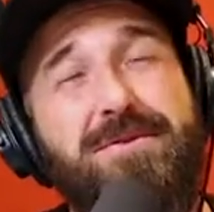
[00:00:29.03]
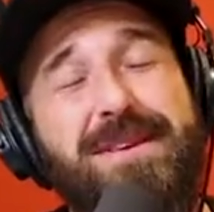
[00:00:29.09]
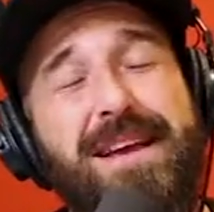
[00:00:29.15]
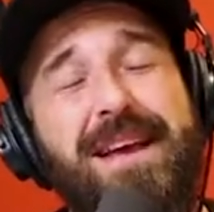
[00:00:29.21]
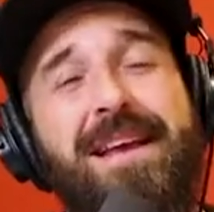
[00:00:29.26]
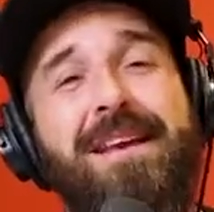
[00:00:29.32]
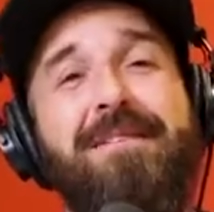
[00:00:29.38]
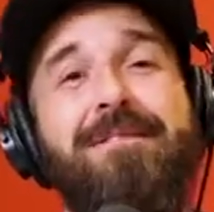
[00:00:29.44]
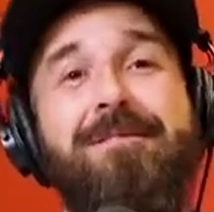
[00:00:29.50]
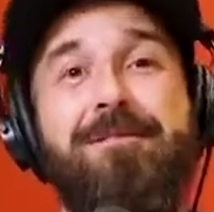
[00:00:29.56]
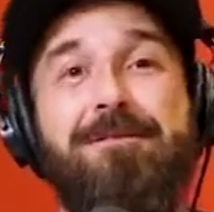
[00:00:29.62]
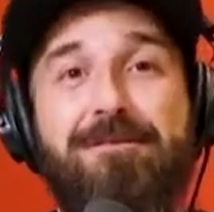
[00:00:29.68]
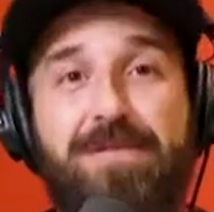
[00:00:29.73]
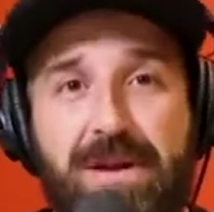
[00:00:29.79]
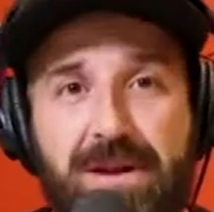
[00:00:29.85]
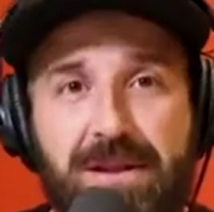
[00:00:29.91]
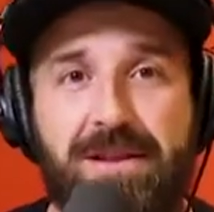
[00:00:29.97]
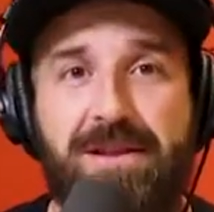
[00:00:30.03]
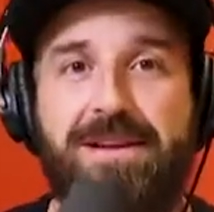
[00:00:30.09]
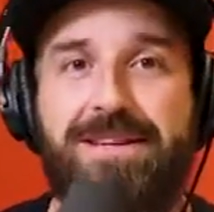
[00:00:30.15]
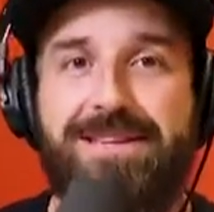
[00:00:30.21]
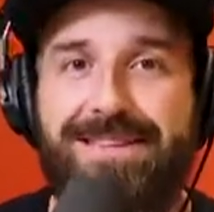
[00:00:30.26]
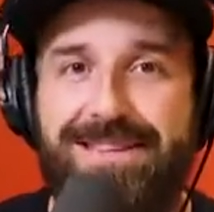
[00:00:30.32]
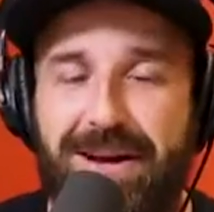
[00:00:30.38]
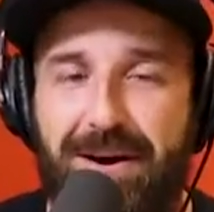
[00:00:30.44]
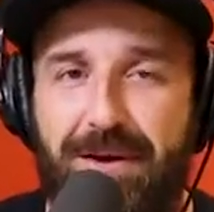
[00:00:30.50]
who's in
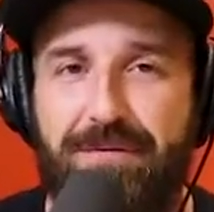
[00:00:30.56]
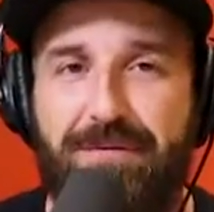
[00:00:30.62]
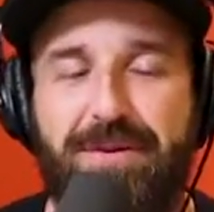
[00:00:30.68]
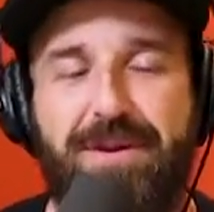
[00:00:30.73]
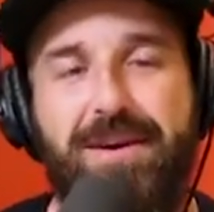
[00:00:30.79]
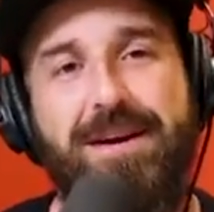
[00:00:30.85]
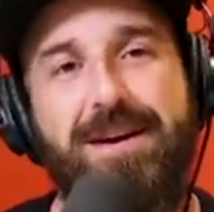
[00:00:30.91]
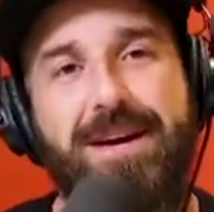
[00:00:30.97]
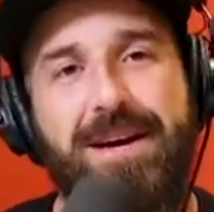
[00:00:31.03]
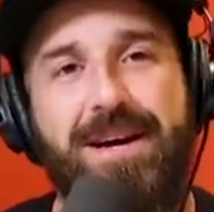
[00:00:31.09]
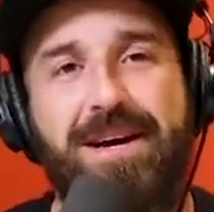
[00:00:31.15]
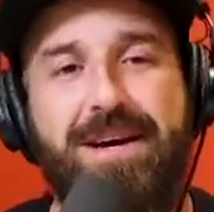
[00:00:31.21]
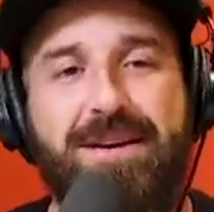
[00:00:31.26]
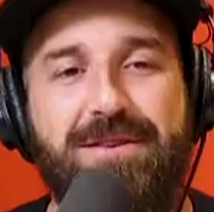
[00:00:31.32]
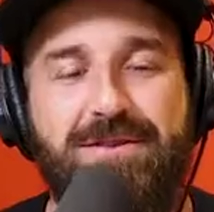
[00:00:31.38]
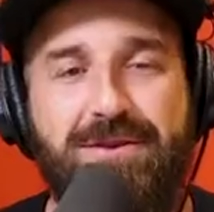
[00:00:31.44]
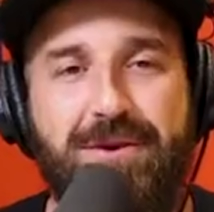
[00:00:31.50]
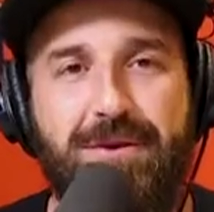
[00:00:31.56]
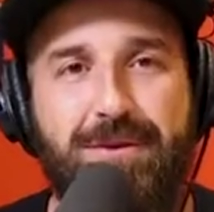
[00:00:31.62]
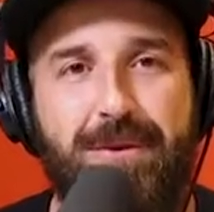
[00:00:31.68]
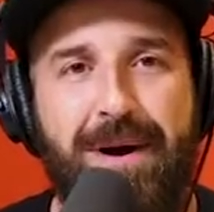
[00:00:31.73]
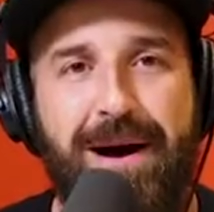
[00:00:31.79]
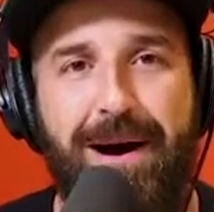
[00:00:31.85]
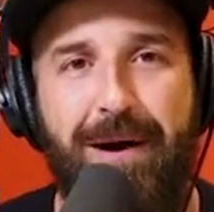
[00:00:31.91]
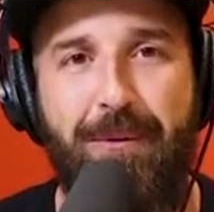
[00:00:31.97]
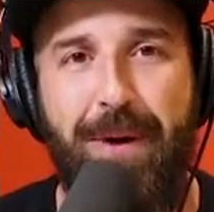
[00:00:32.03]
Philadelphia.
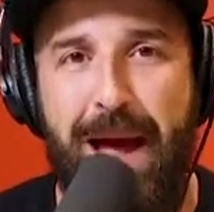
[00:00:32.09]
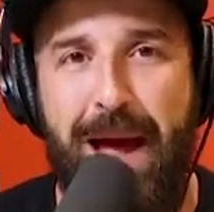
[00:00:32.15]
So